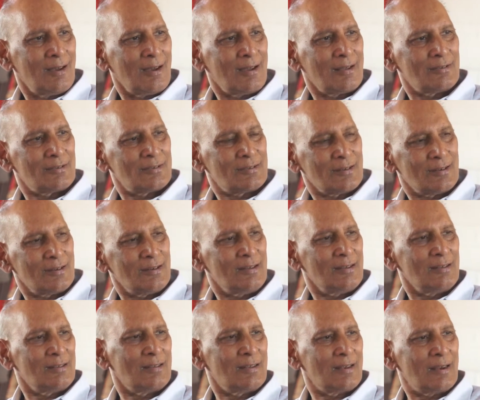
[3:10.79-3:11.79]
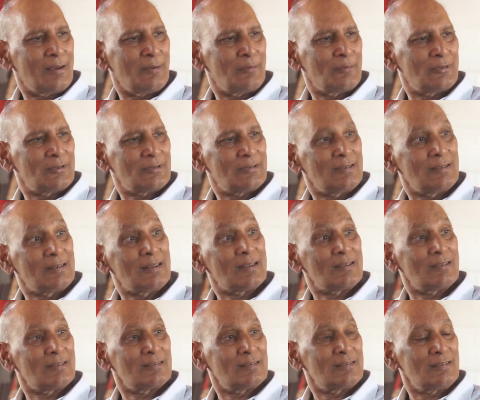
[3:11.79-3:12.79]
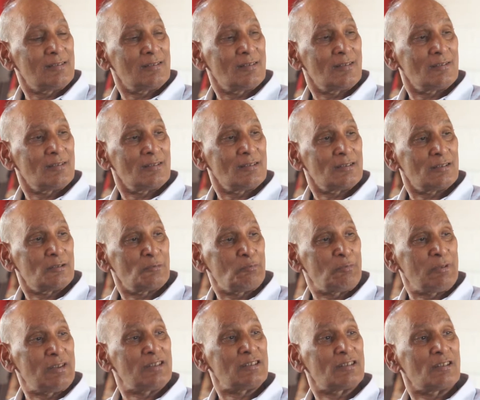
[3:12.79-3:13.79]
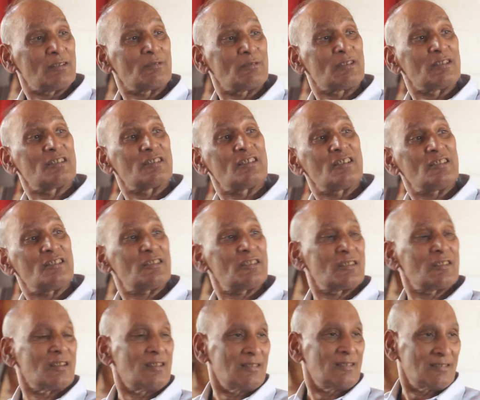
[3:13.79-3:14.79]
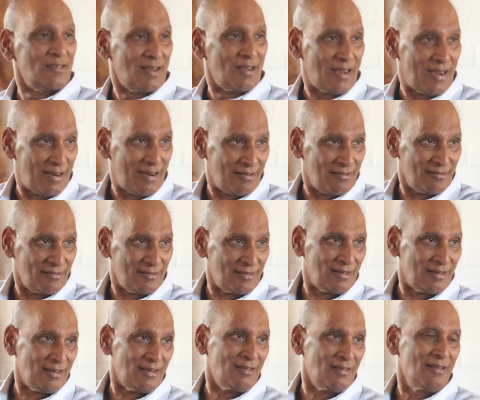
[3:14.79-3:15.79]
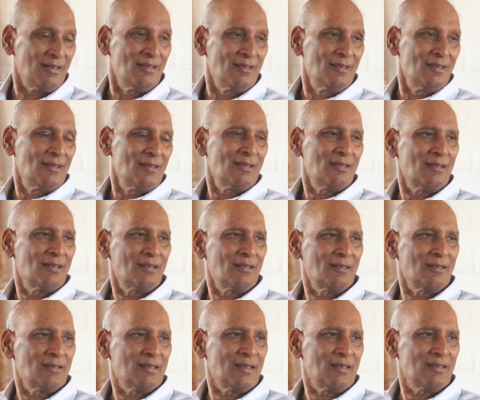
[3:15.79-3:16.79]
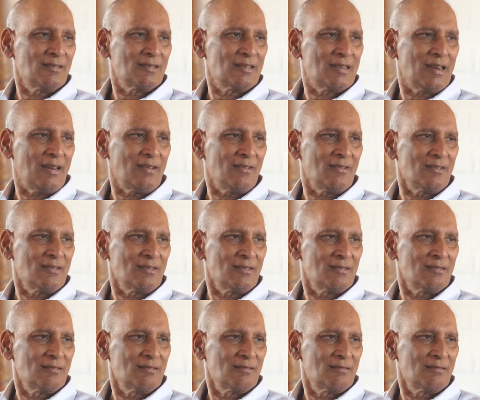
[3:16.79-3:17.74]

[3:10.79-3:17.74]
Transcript: are studying the grammars, they considered the speech of the sisters as their standard.